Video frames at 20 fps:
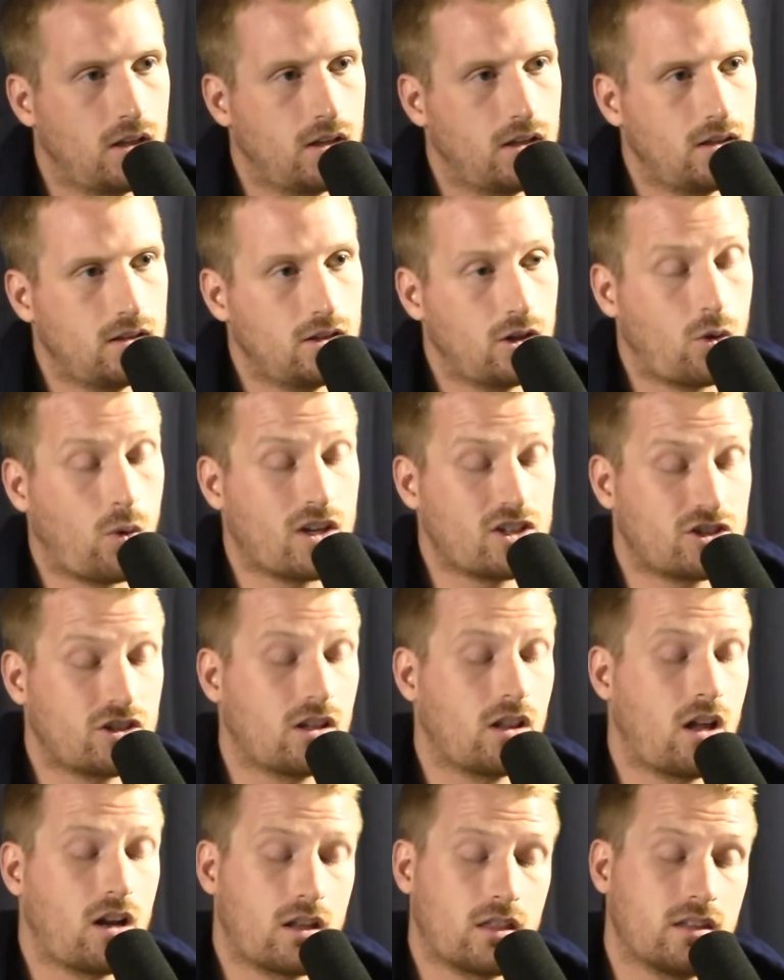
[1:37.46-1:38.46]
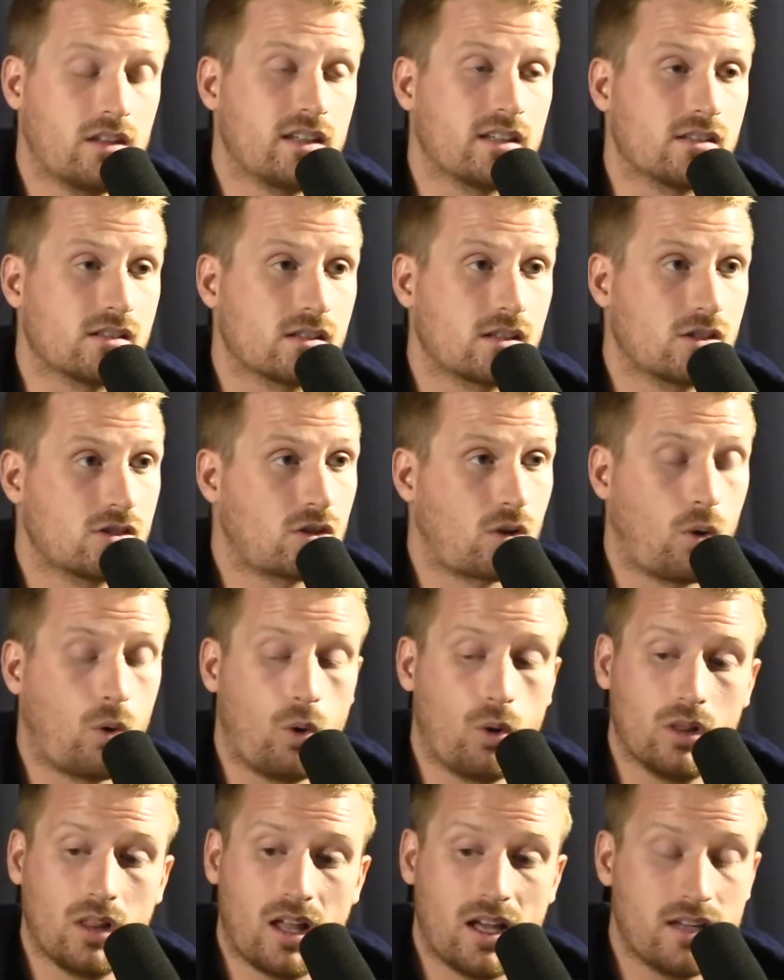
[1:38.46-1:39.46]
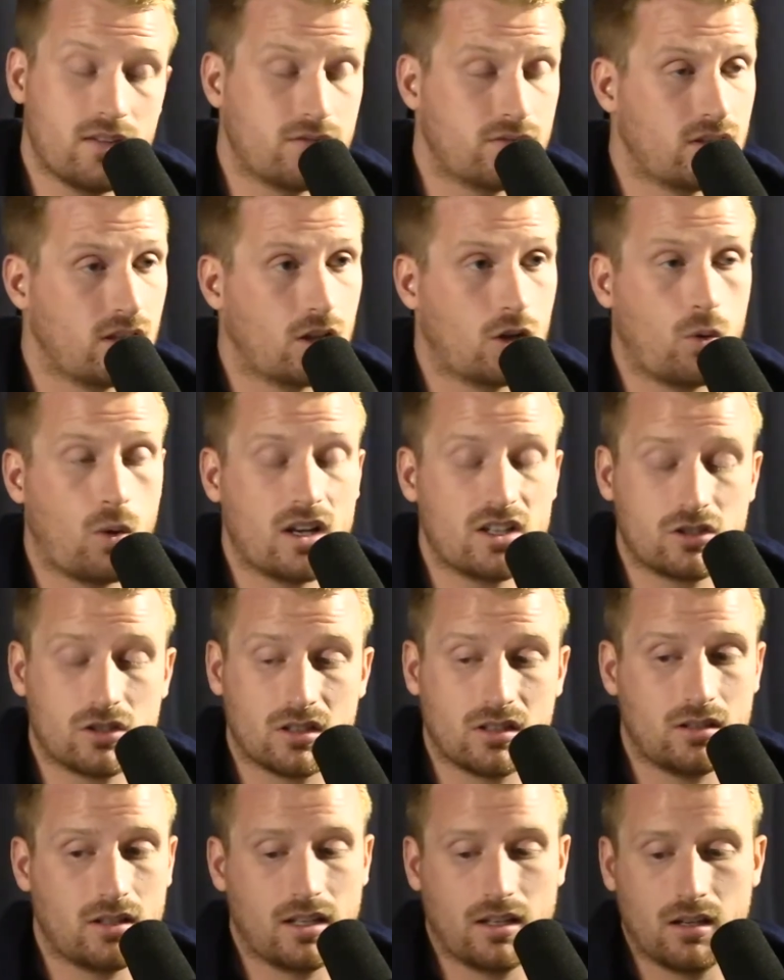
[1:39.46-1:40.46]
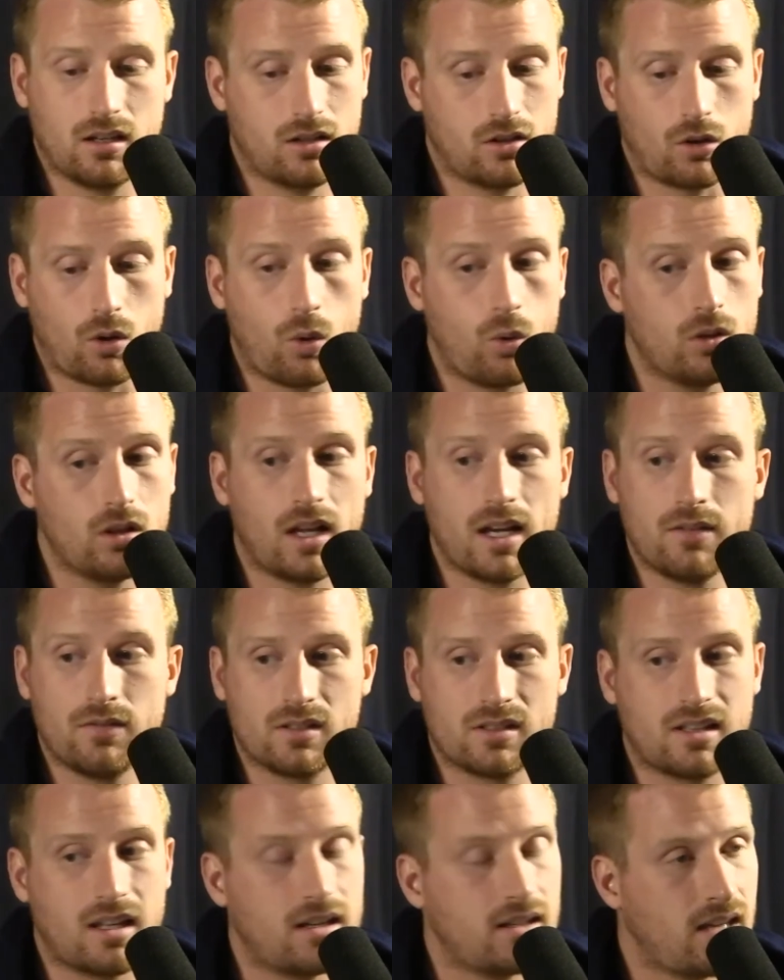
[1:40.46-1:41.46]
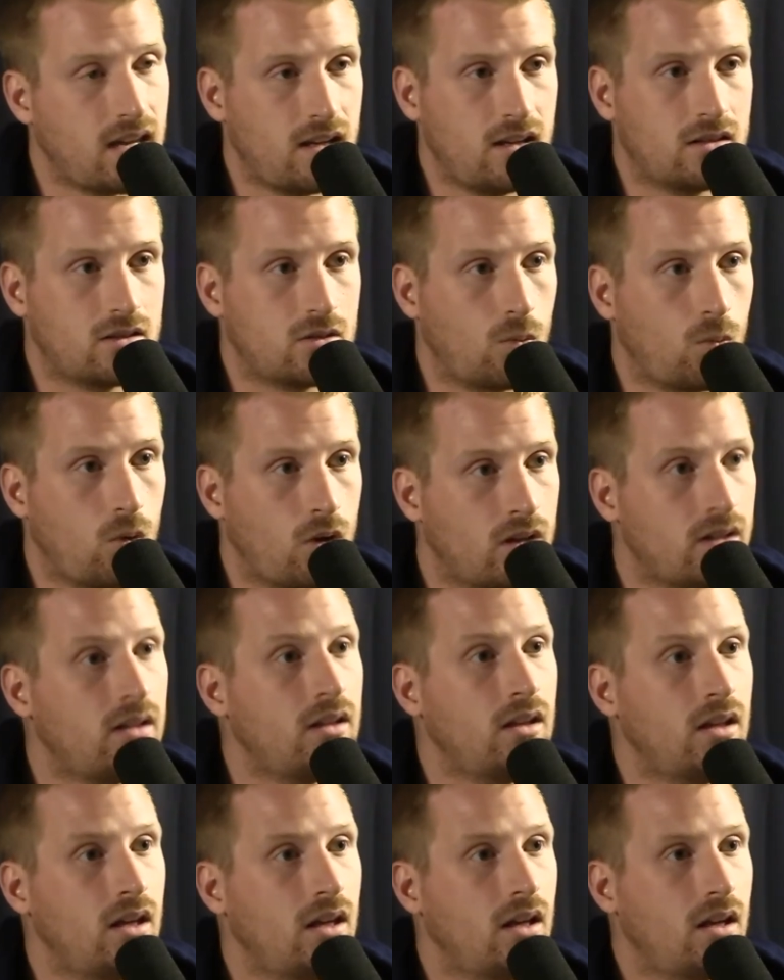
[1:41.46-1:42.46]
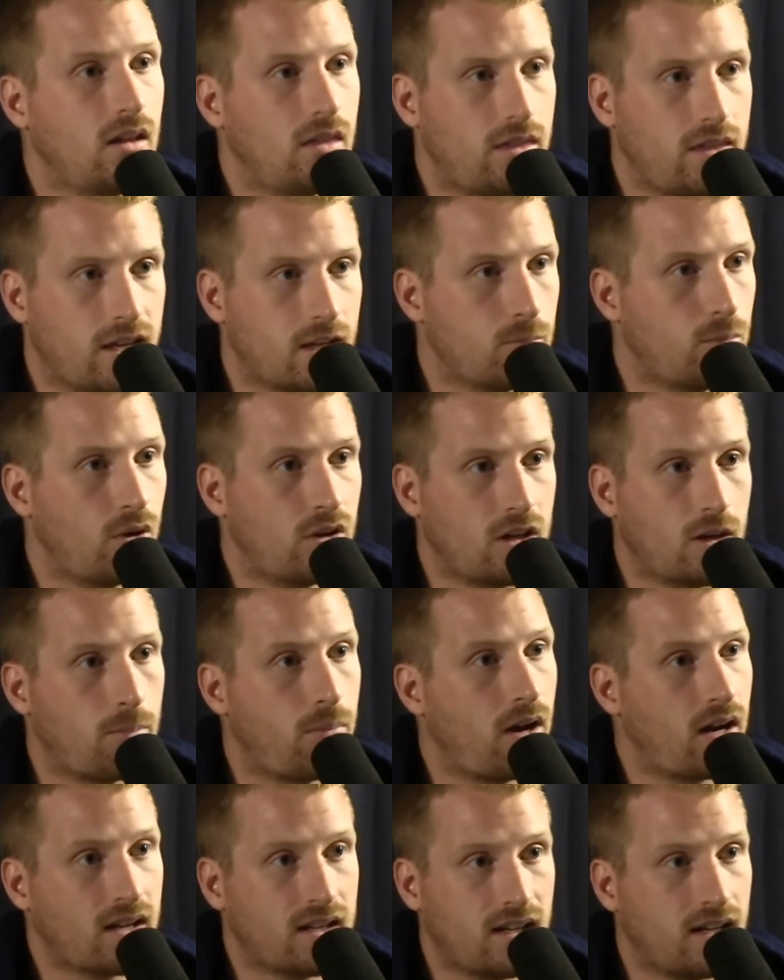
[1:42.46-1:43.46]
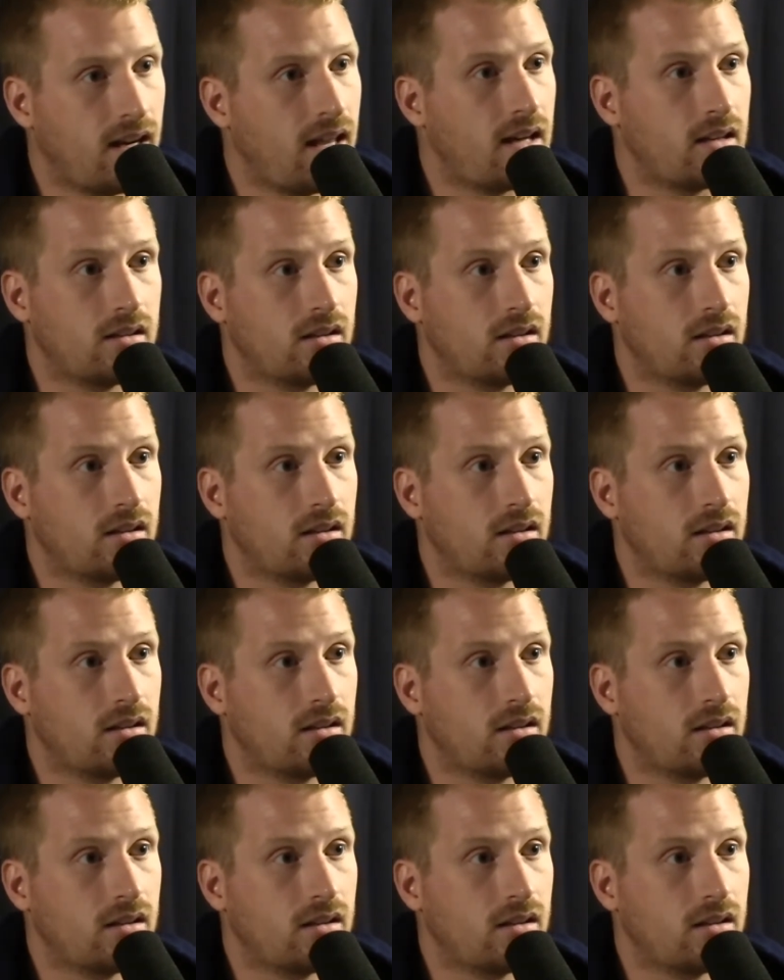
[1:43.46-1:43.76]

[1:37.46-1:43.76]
You question a lot of things because your whole life, you question, your whole life is dedicated to one thing, putting a puck in a net.